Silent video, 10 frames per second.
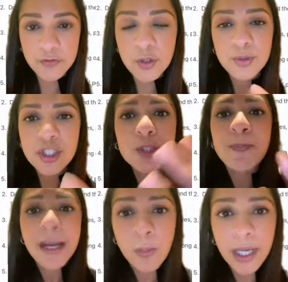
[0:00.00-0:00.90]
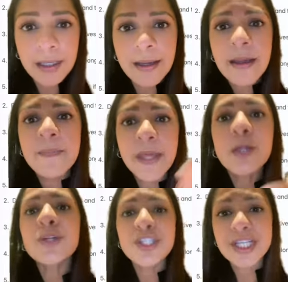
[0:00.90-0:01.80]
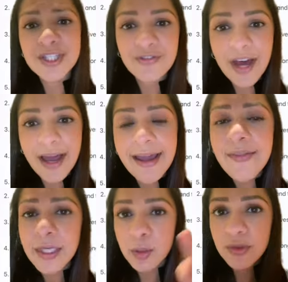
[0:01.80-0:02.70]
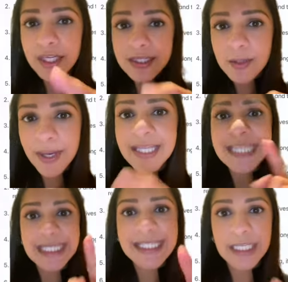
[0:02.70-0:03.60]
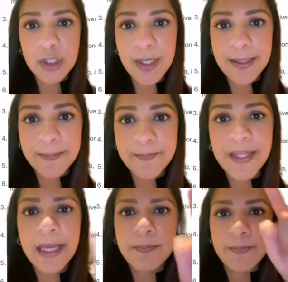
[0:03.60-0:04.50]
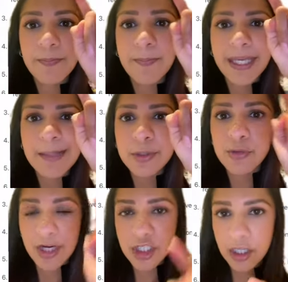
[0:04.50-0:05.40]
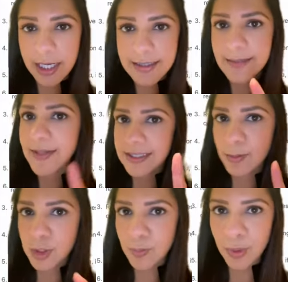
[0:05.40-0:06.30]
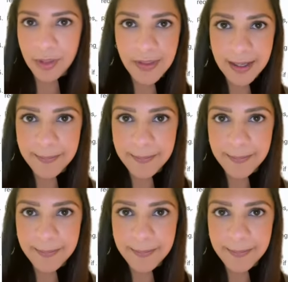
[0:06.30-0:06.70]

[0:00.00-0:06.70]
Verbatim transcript: So, just pick one that you can justify and that you think is the best and stick to it and be able to rationalize it. That's the most important thing.